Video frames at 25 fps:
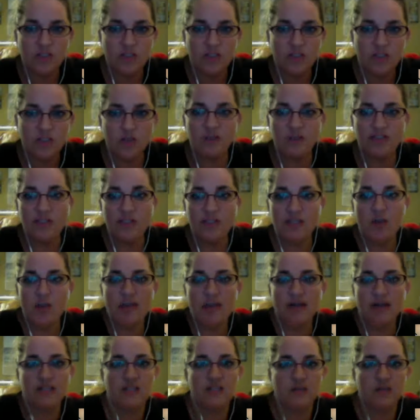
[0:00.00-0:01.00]
basically going
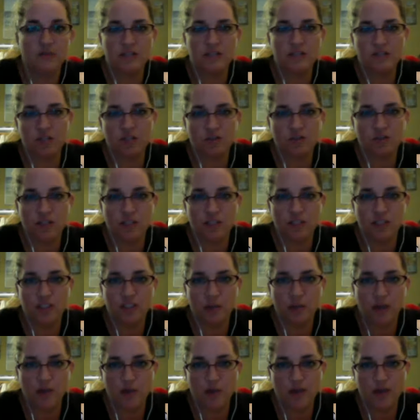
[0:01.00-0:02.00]
back to the original question the
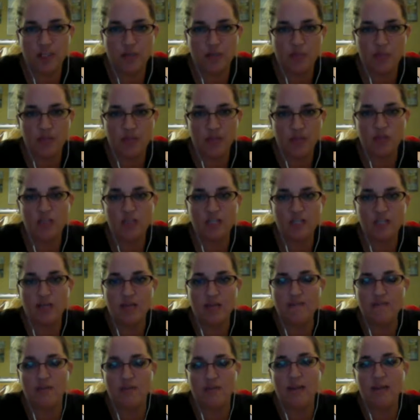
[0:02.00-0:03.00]
way it was, but using the
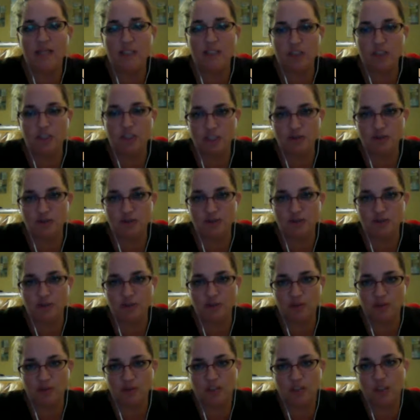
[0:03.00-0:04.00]
information from
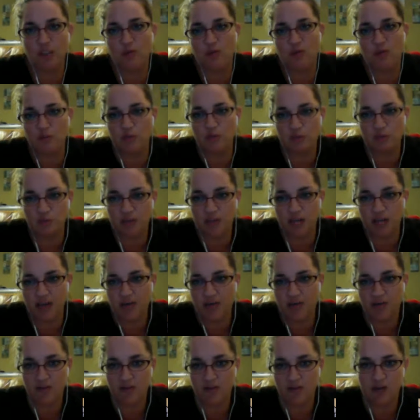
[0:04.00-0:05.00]
the questions we were supposed to
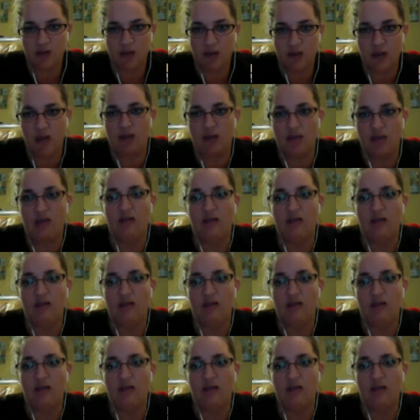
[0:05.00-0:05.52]
have, so that way